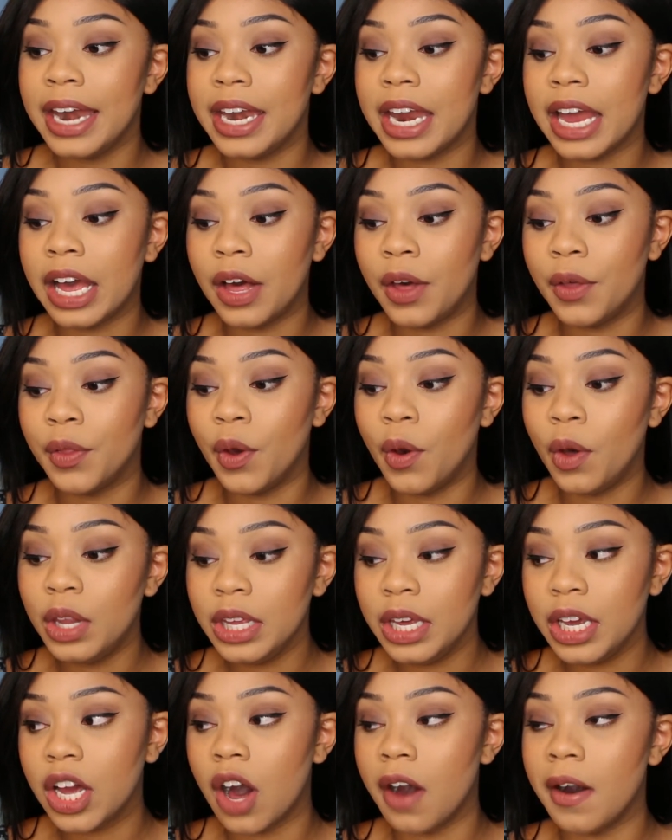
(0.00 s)
Now, the
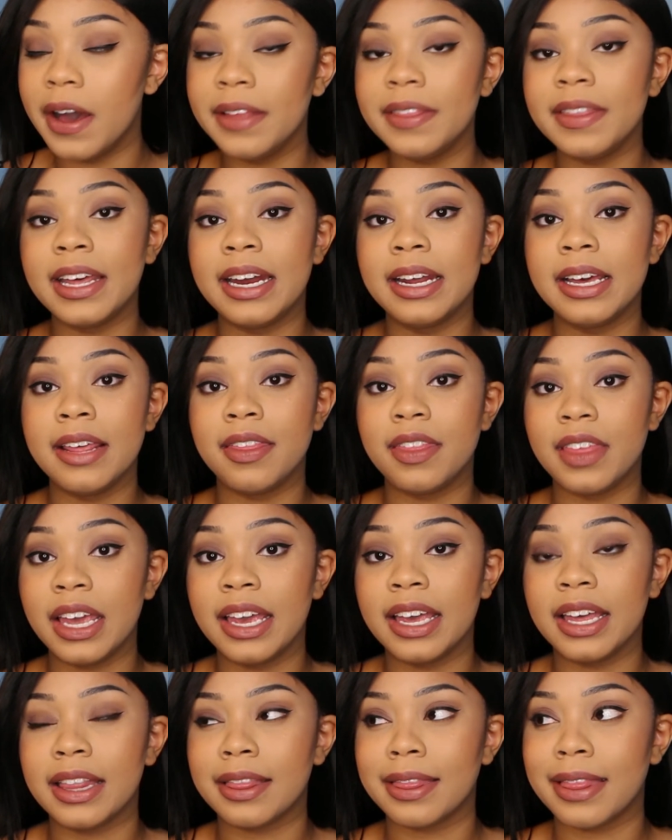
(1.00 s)
only con that I
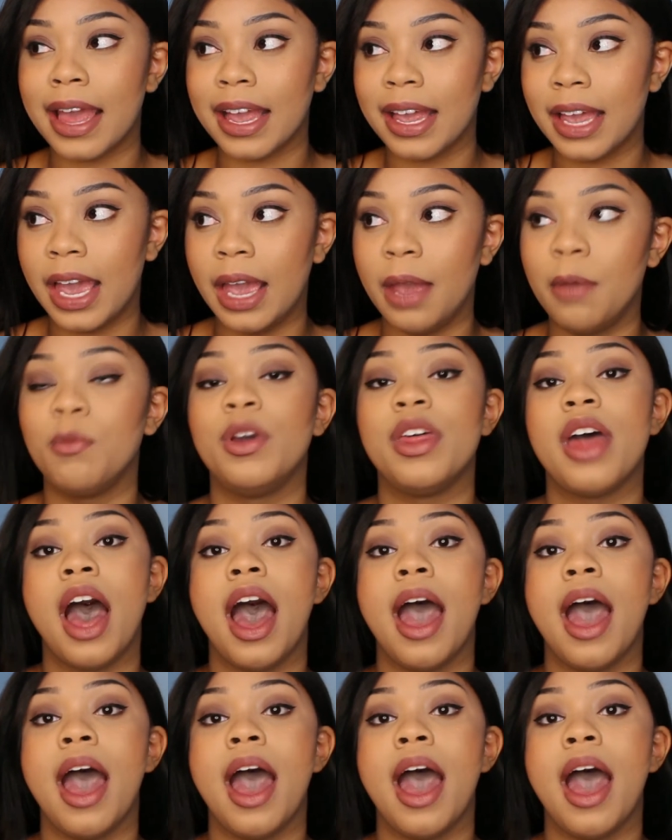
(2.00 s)
think that came with